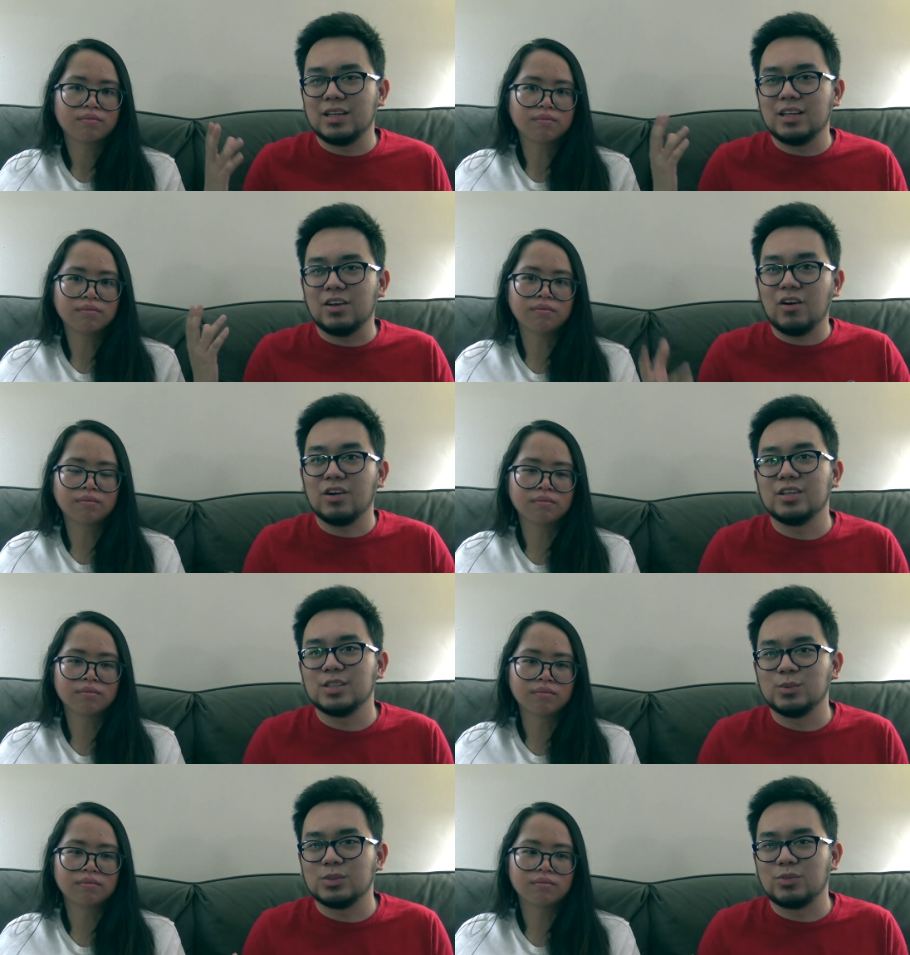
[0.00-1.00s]
Speaker 1: and then mm.
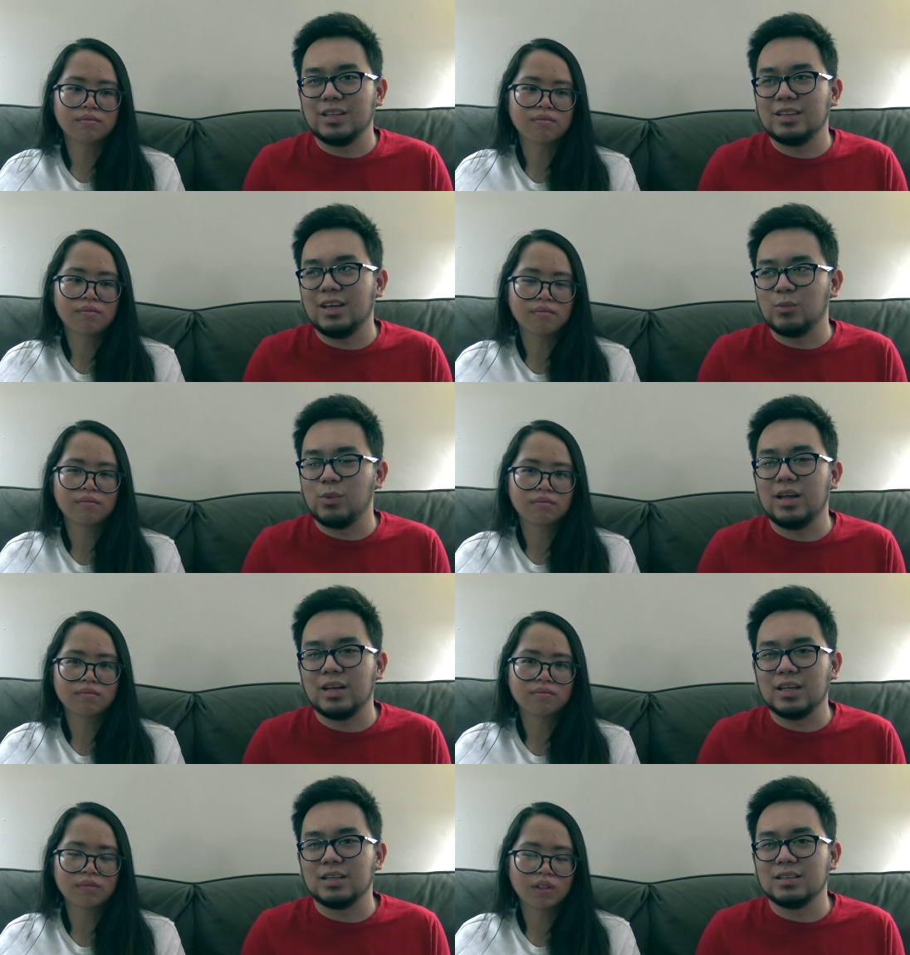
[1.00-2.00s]
Argus was mm. right there
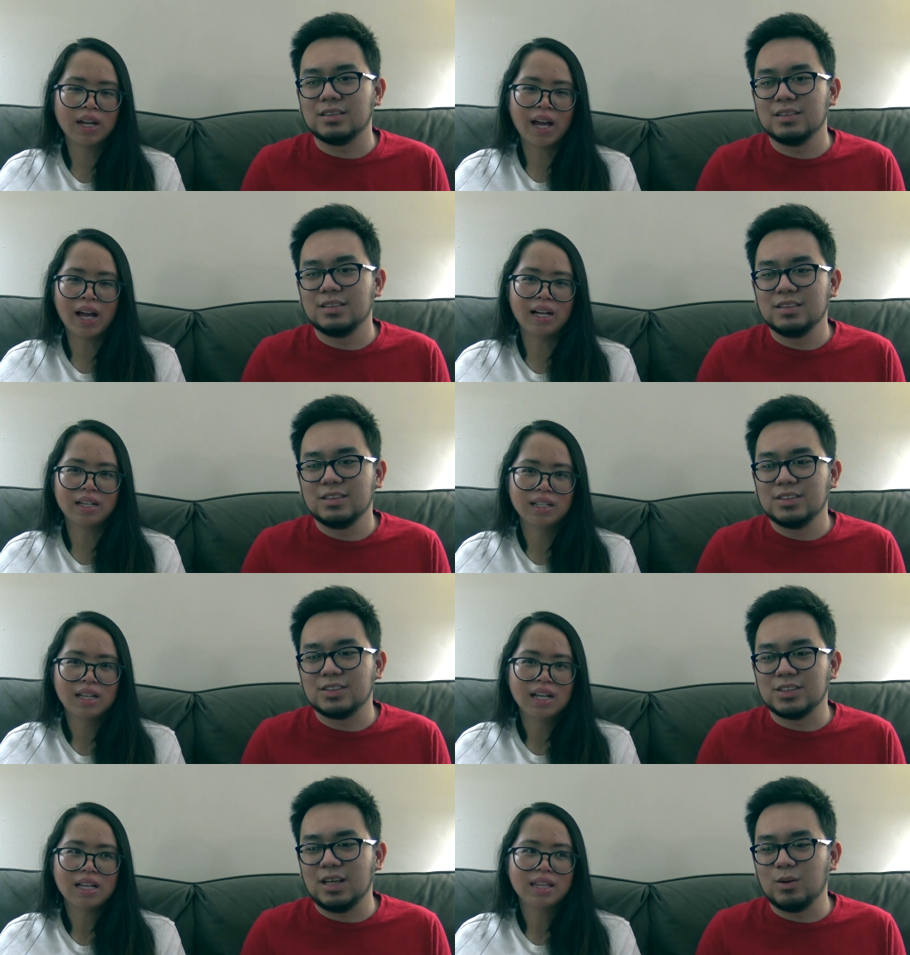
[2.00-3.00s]
waiting. Yeah,
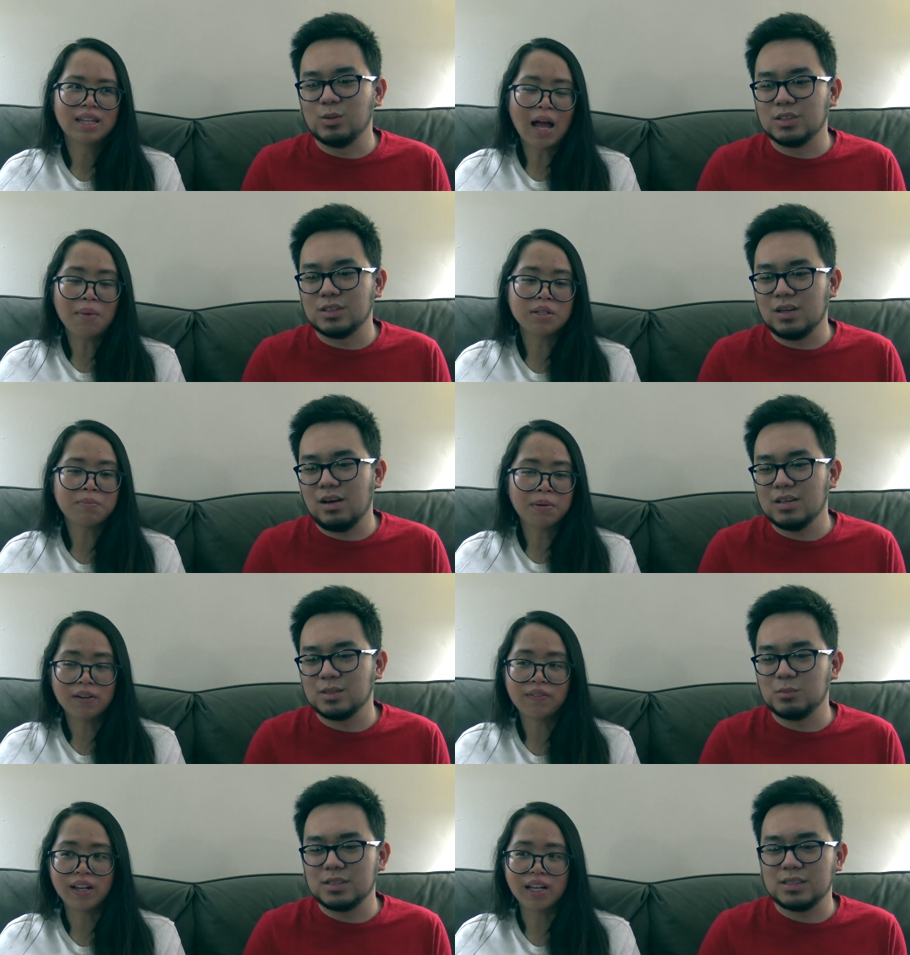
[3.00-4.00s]
so that was that was
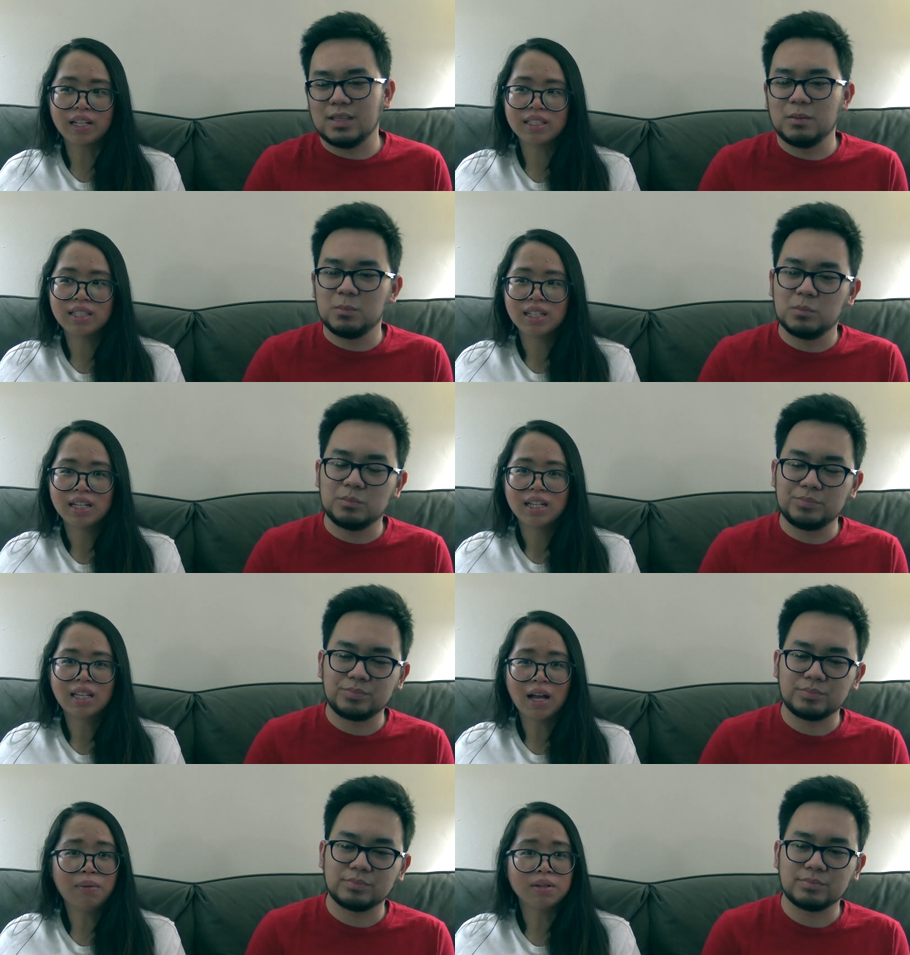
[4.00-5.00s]
awesome perfect.
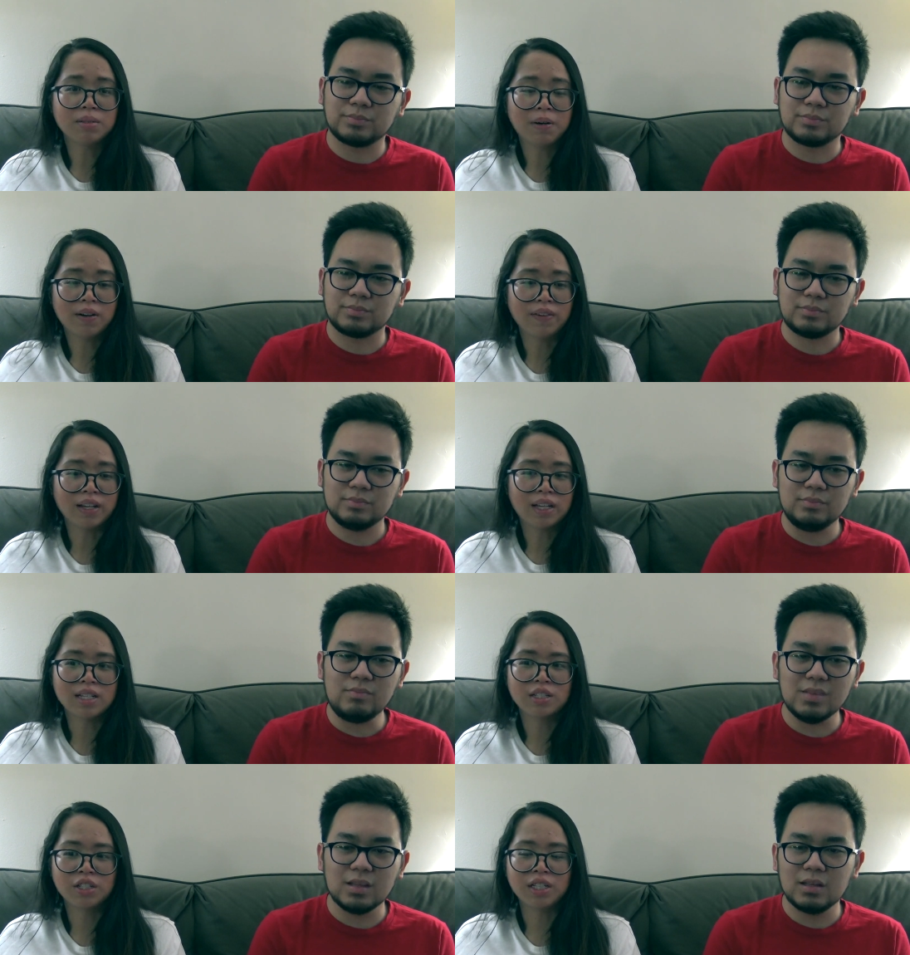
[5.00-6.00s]
Speaker 2: That was perfect
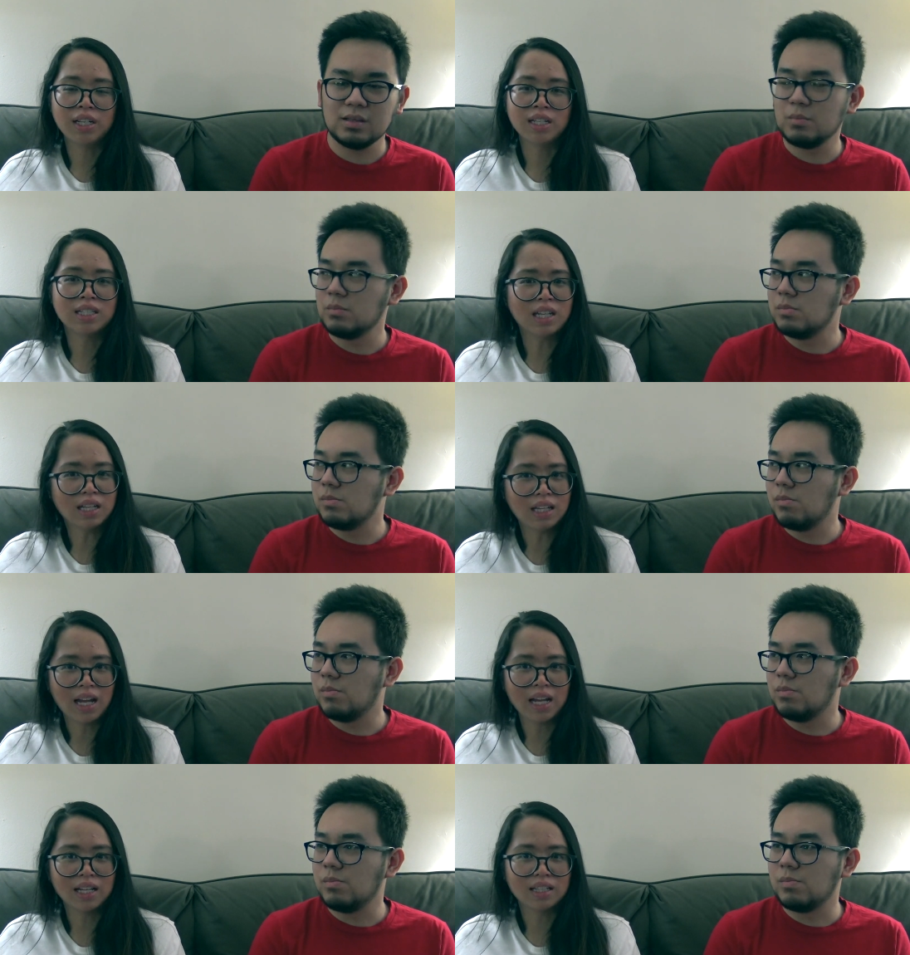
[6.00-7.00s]
because she needs
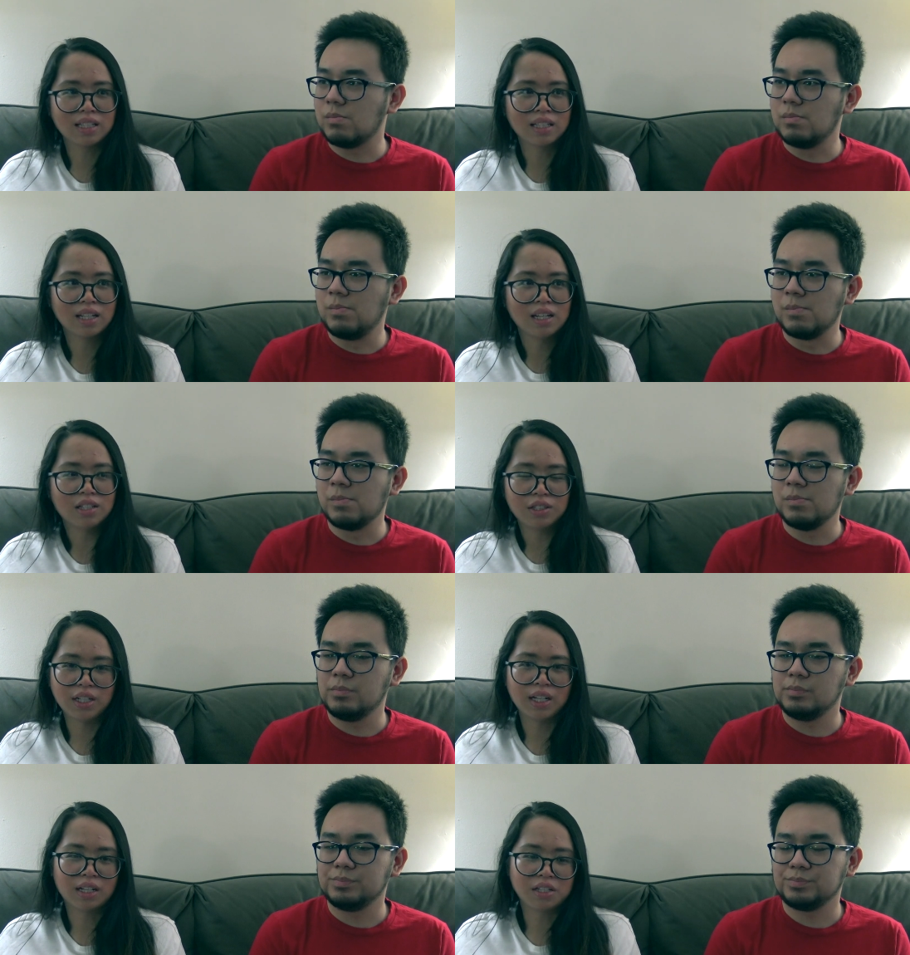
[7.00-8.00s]
sunlight. Mm-hmm. She
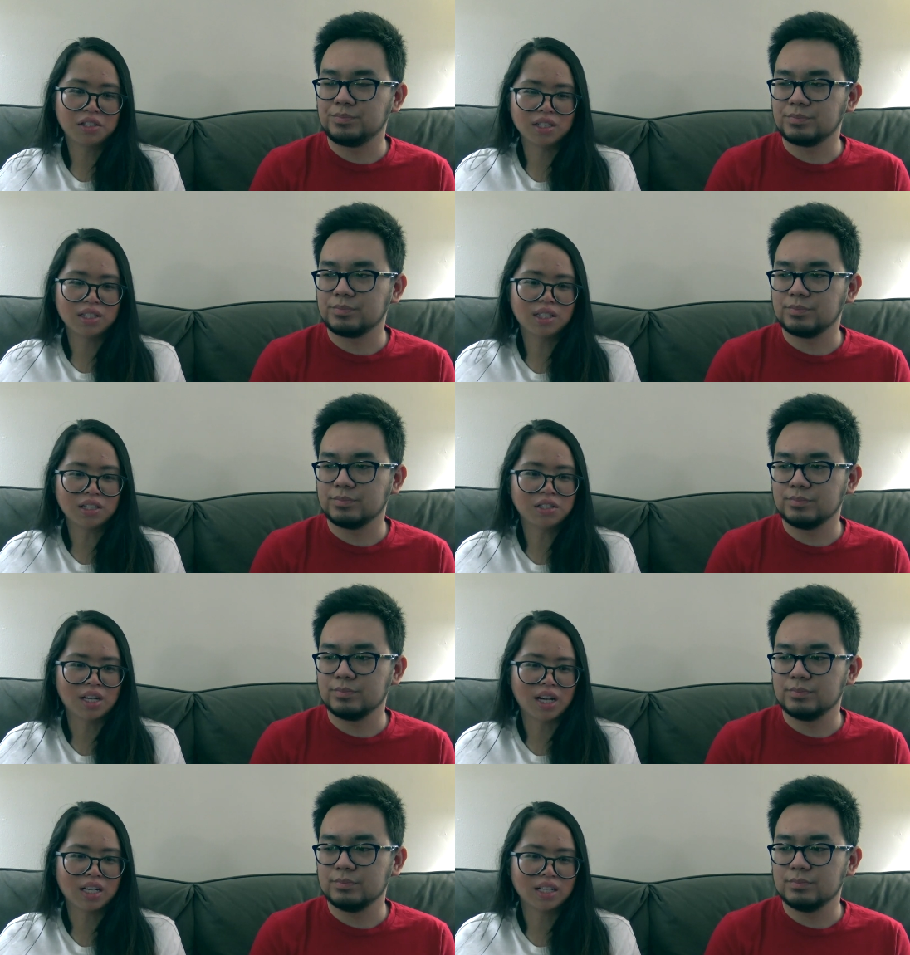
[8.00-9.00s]
because she's
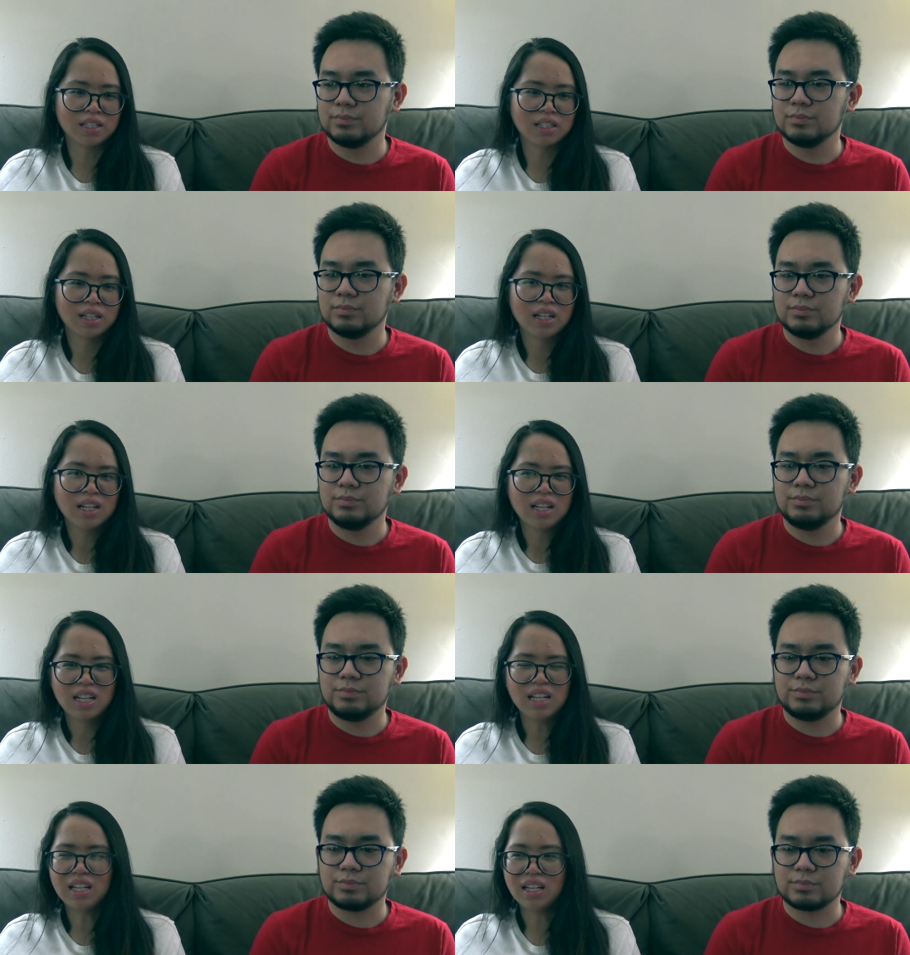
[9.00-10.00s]
sunshine.
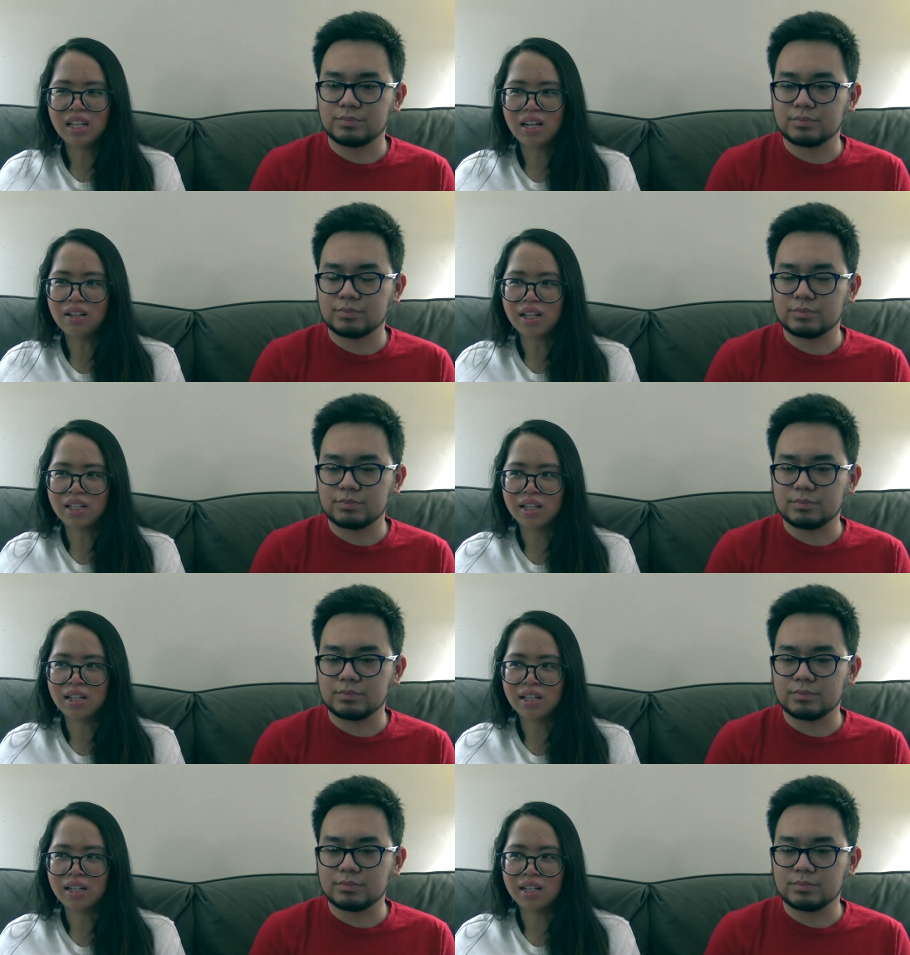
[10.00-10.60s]
Yeah, I don't like the